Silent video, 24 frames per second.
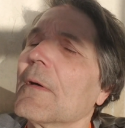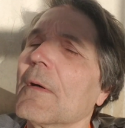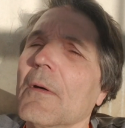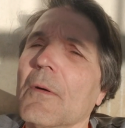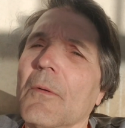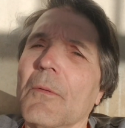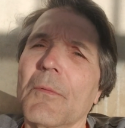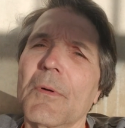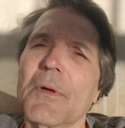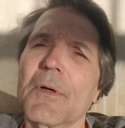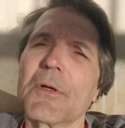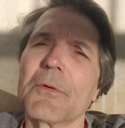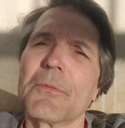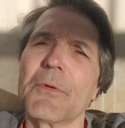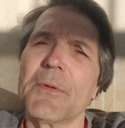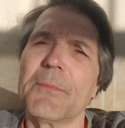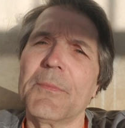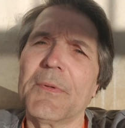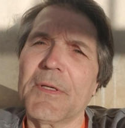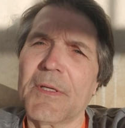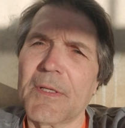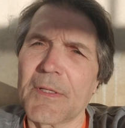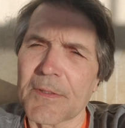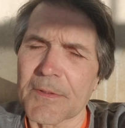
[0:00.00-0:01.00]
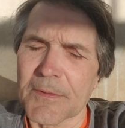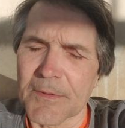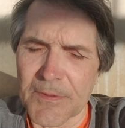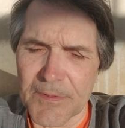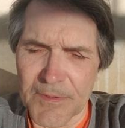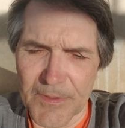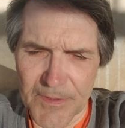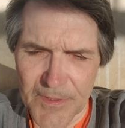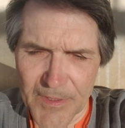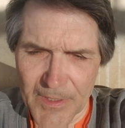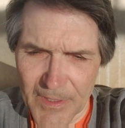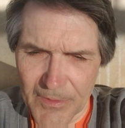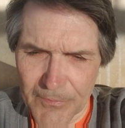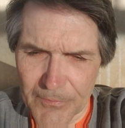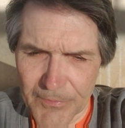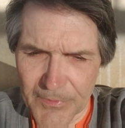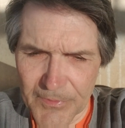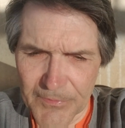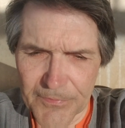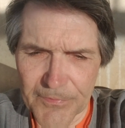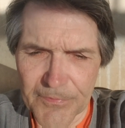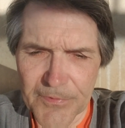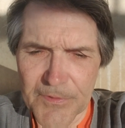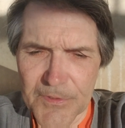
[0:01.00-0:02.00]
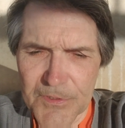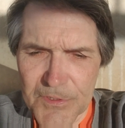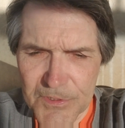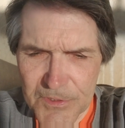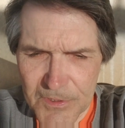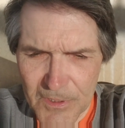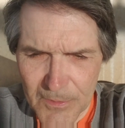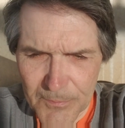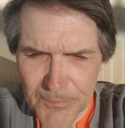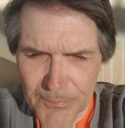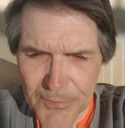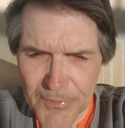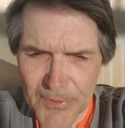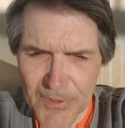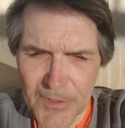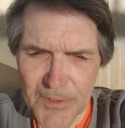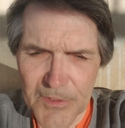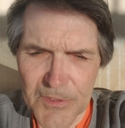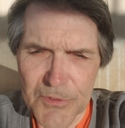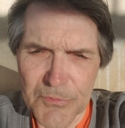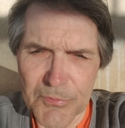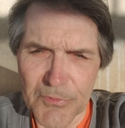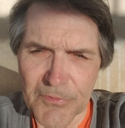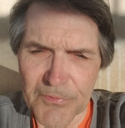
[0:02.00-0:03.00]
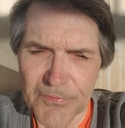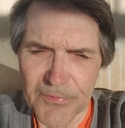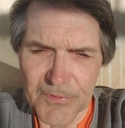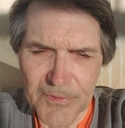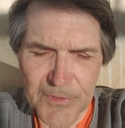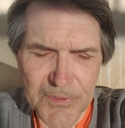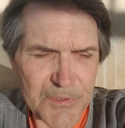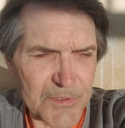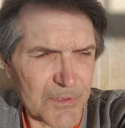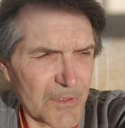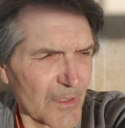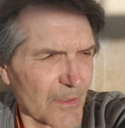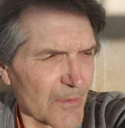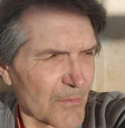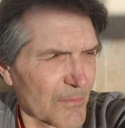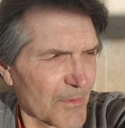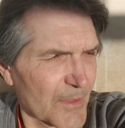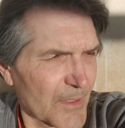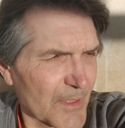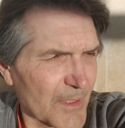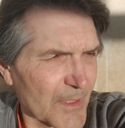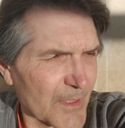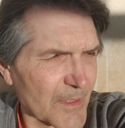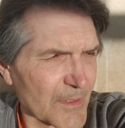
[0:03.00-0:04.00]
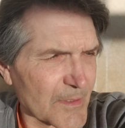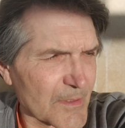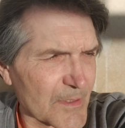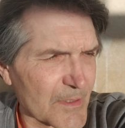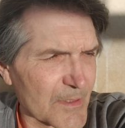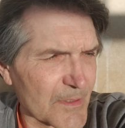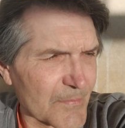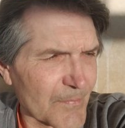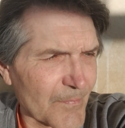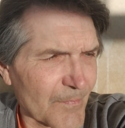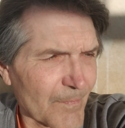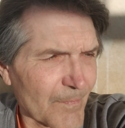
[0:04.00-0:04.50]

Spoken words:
where do we begin today? We've finished our prayers, we've finished our readings.